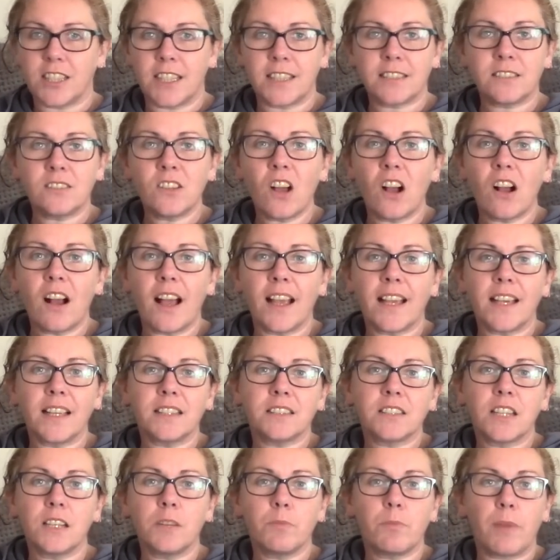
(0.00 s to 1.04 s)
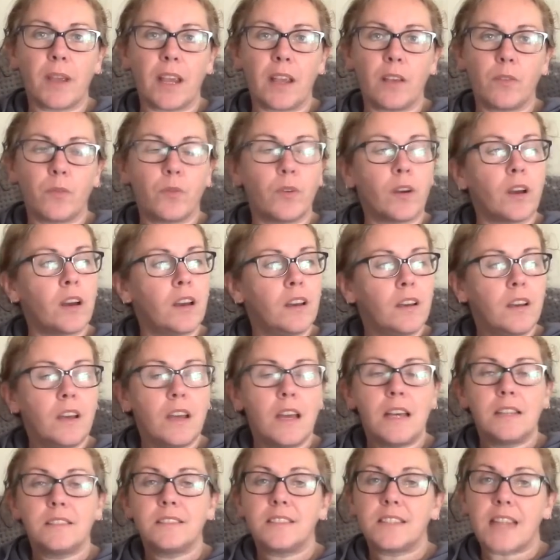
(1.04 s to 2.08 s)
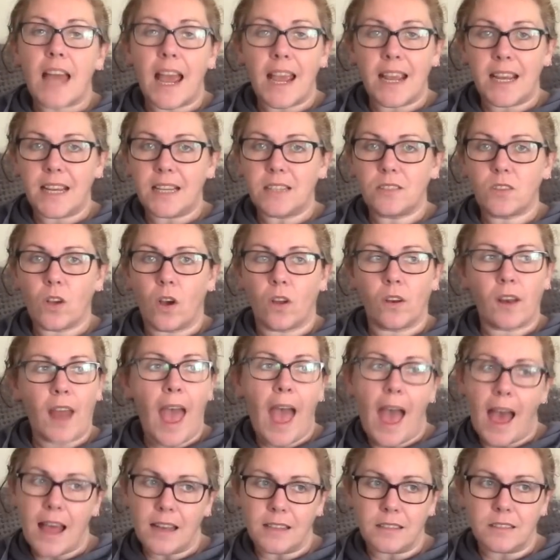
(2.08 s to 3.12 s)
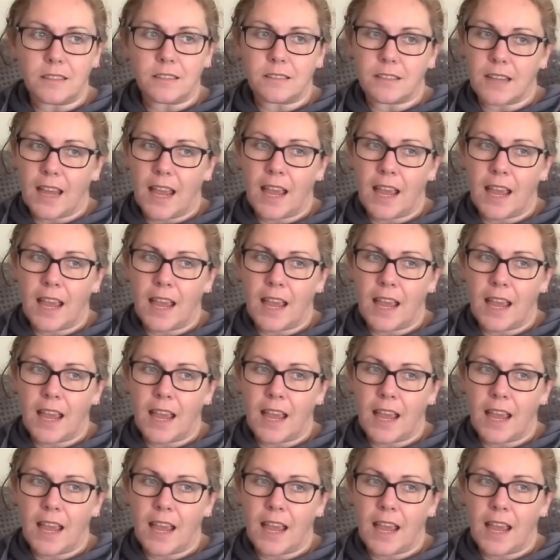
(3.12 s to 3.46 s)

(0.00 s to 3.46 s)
It's not like it's going to be for days on end.